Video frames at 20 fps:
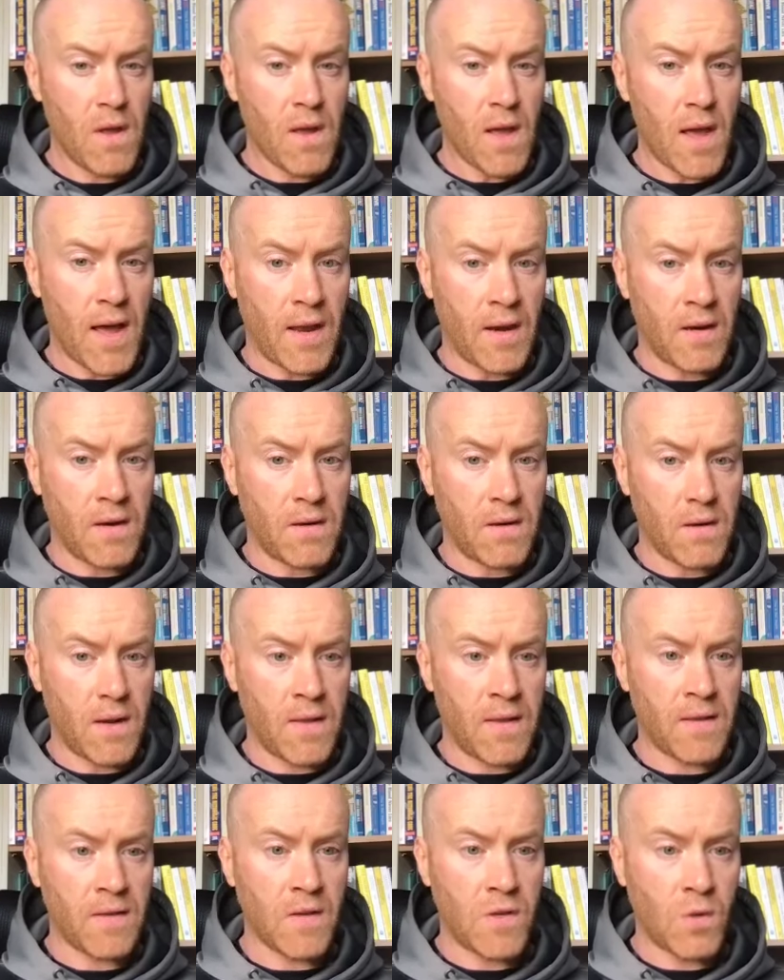And
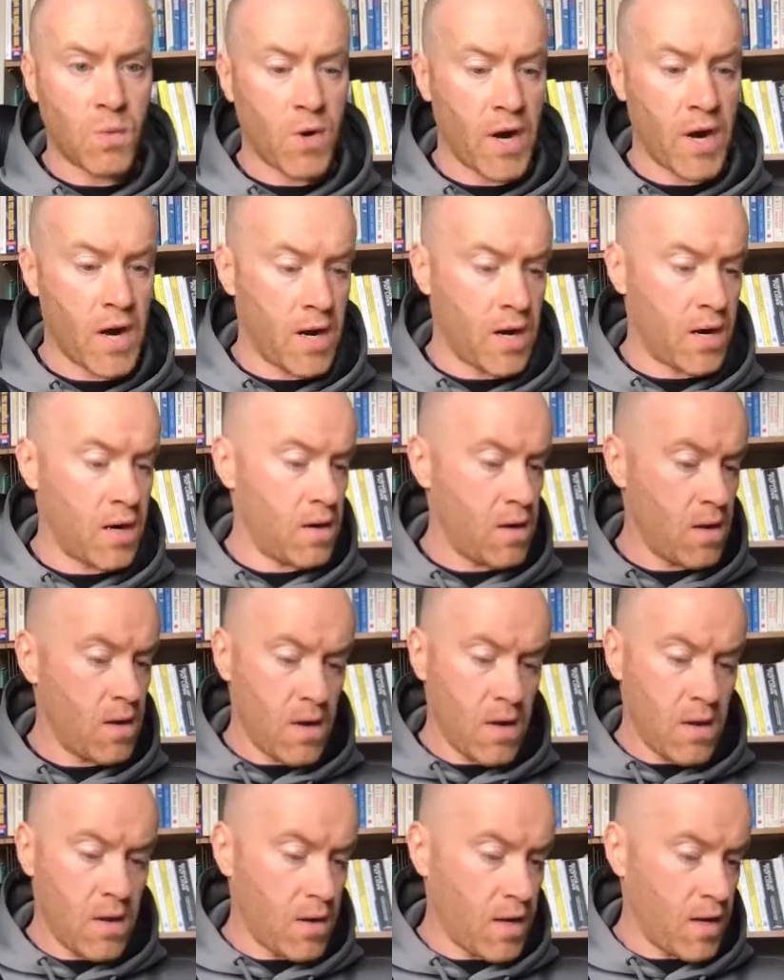this is where
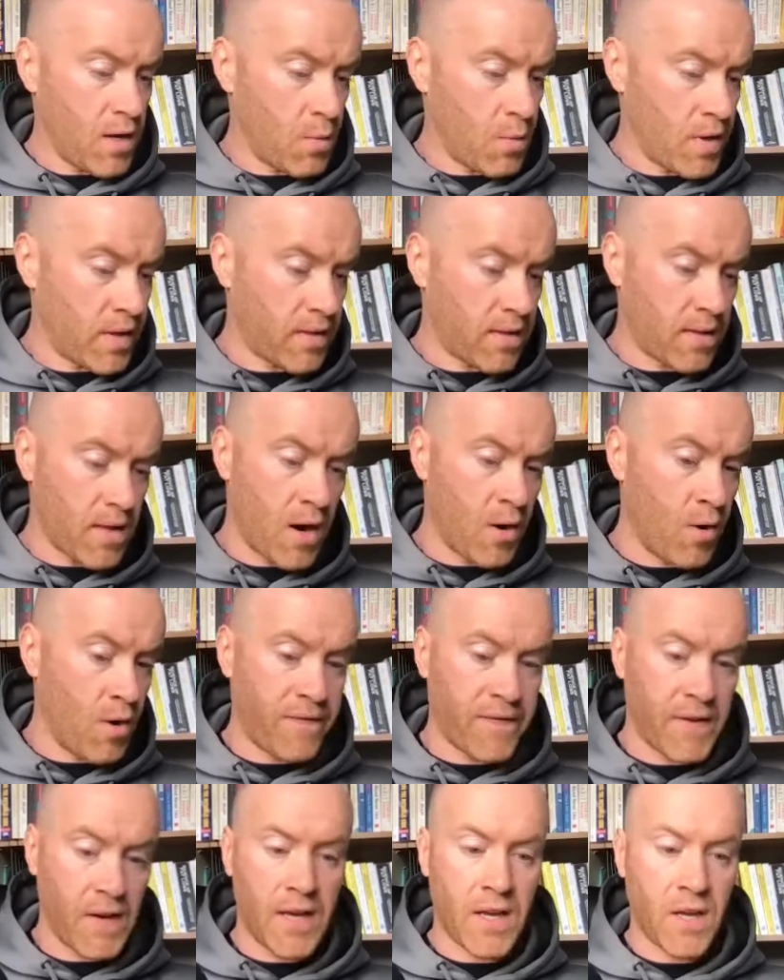either with our
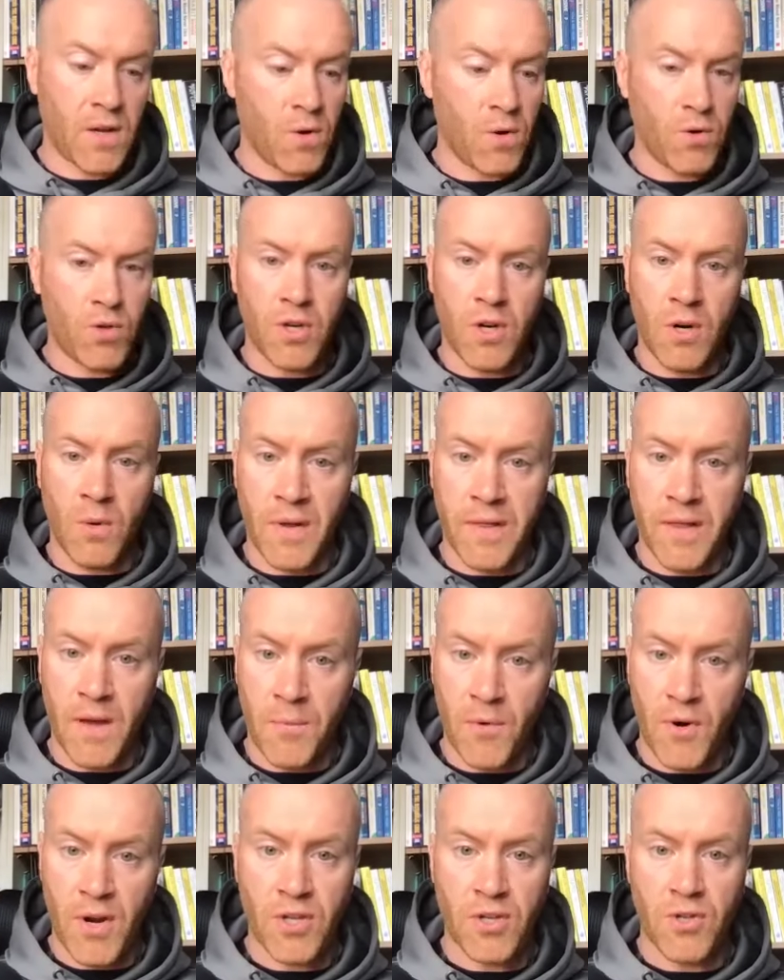affiliate coaching or with
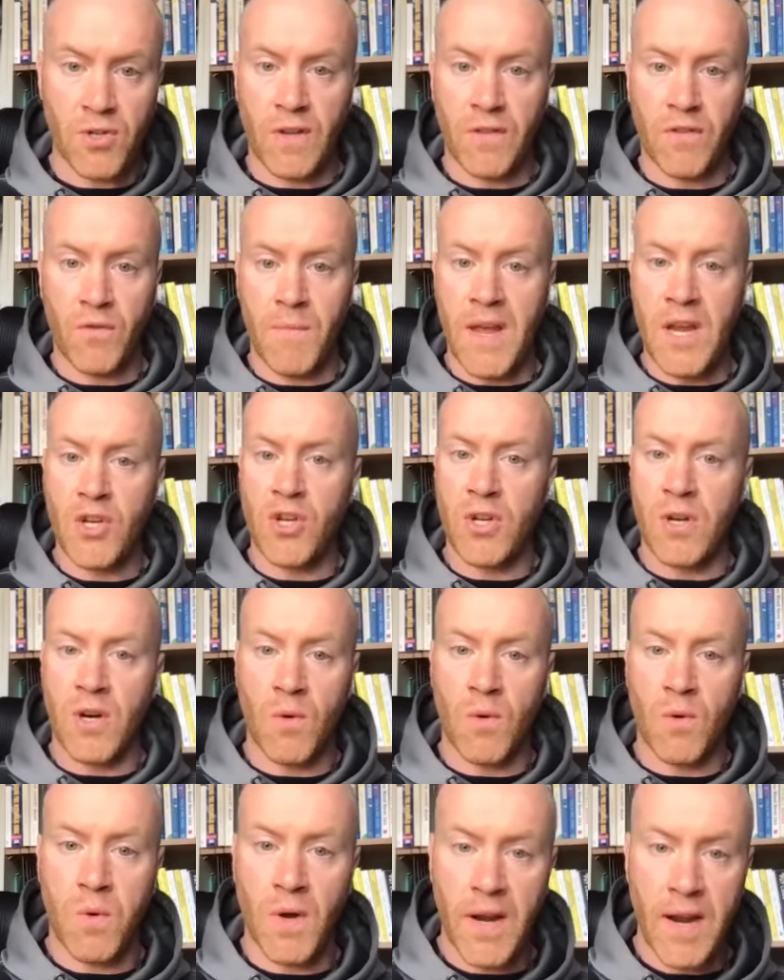Operation Transformation
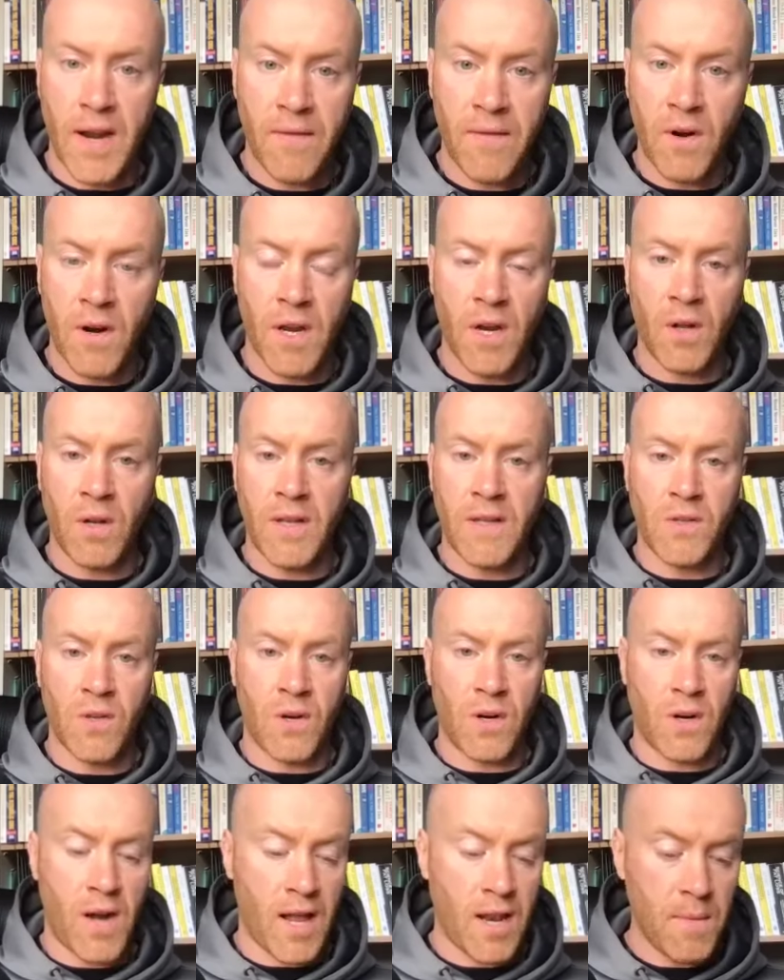or whatever, and all these
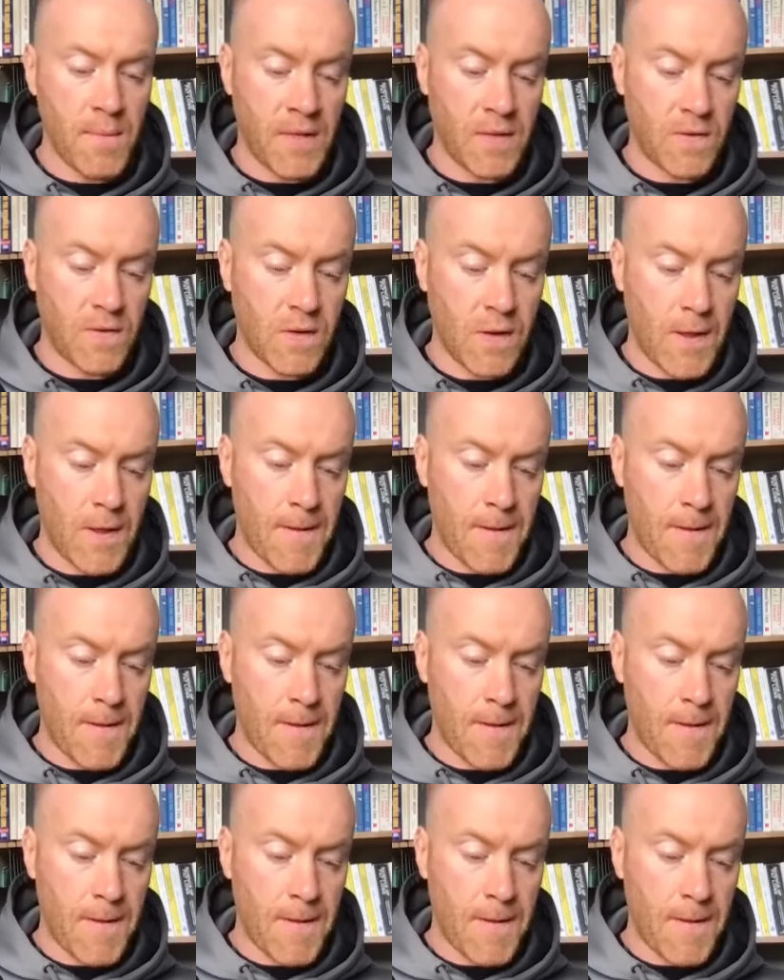other elements,